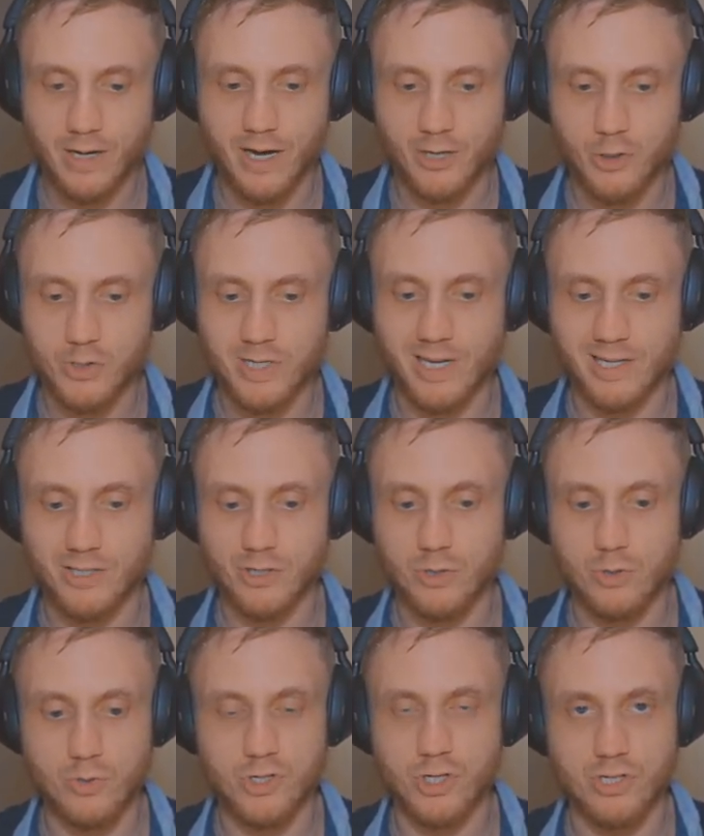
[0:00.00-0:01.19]
I usually like to
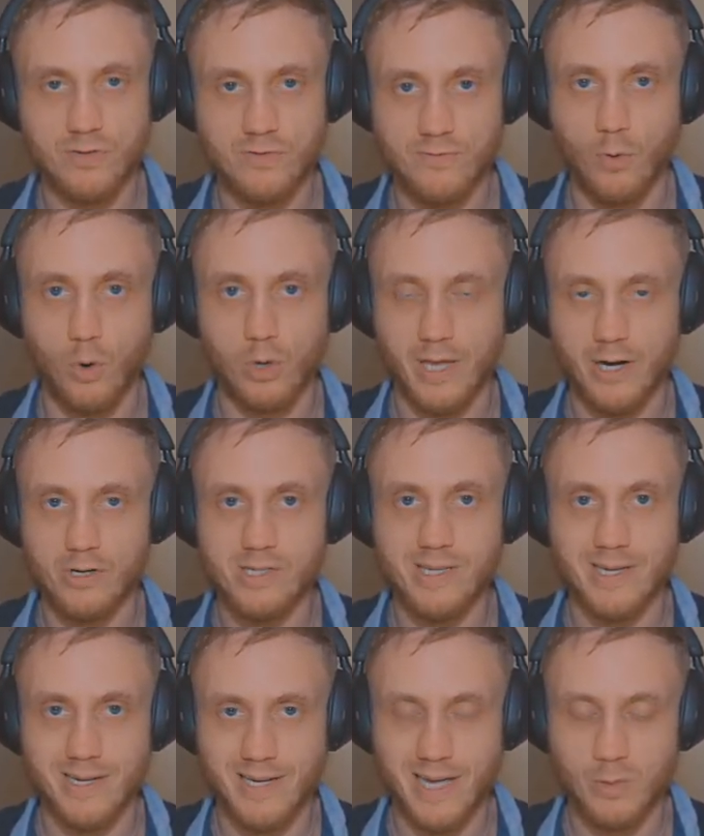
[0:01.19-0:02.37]
use just 4 letters to
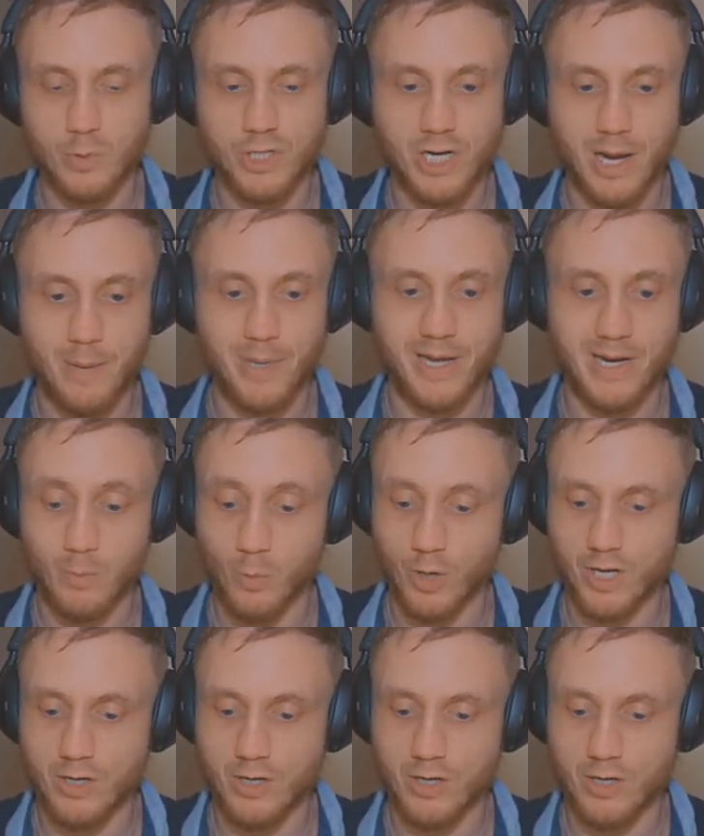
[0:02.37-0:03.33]
indicate which campaign I'm working